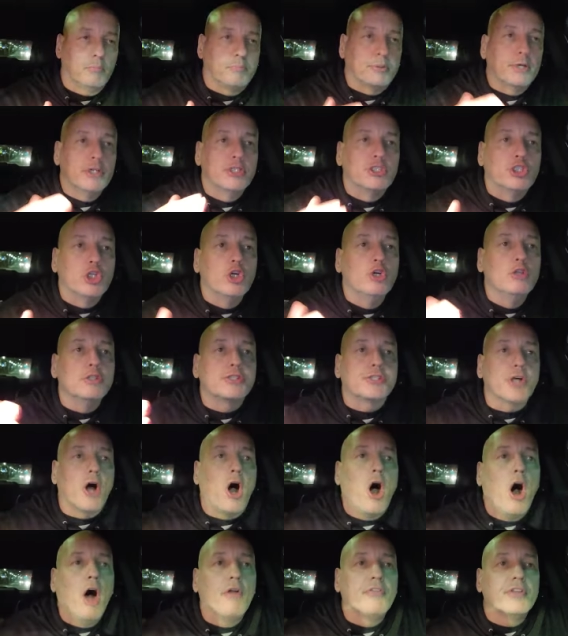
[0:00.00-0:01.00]
produce
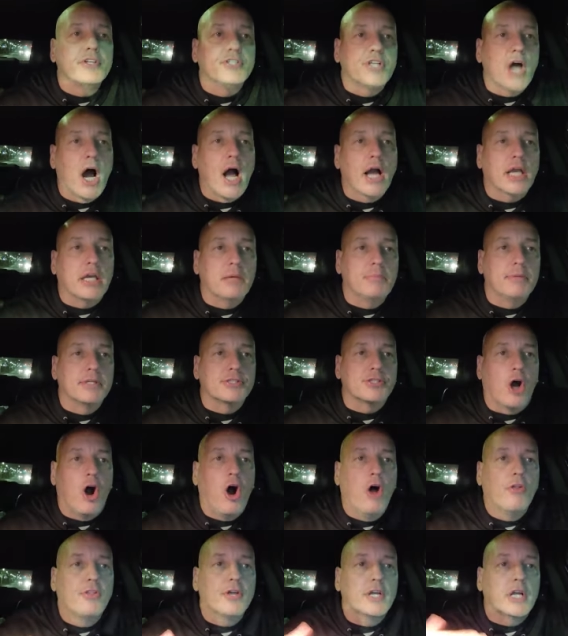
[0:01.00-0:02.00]
all the documents,
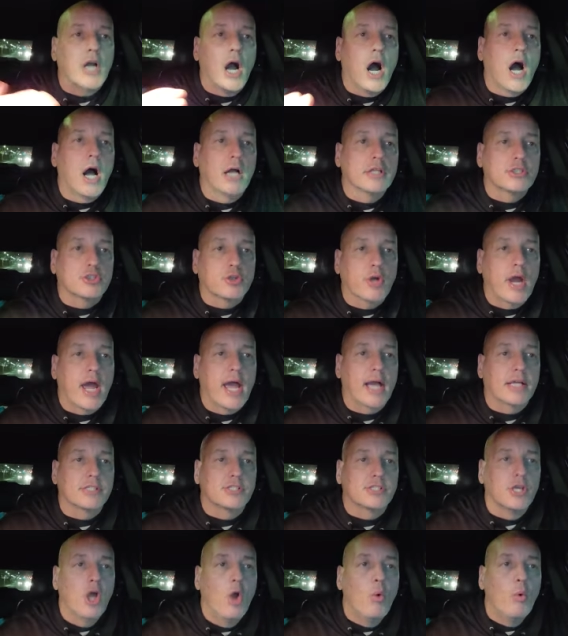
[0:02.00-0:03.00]
all the
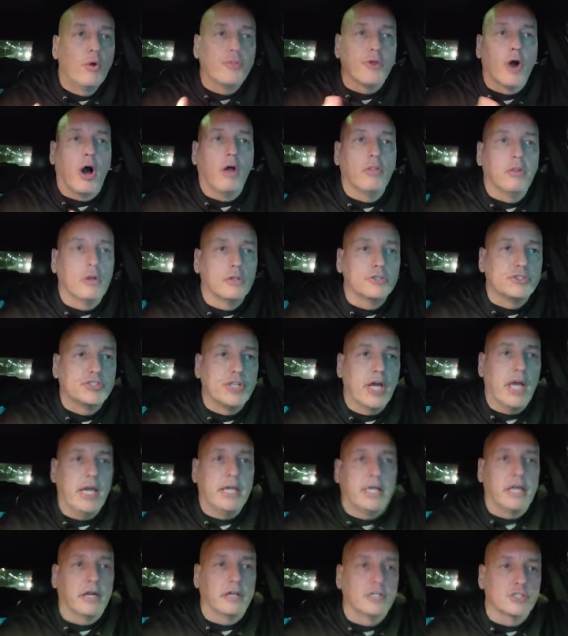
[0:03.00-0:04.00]
contracts with all those
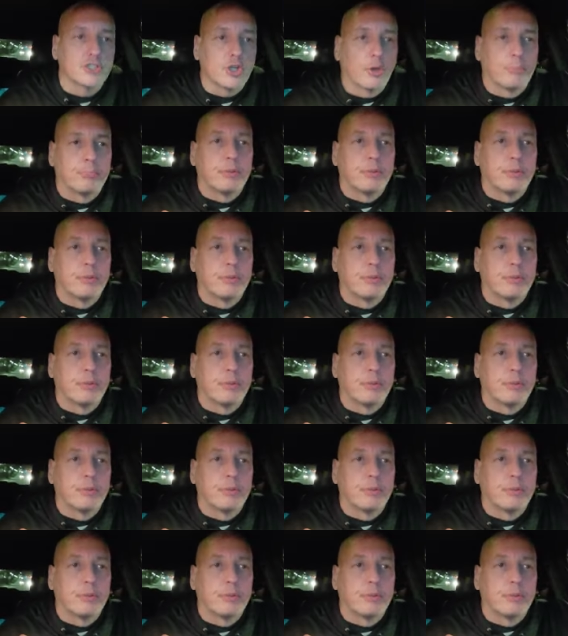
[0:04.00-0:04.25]
daycares,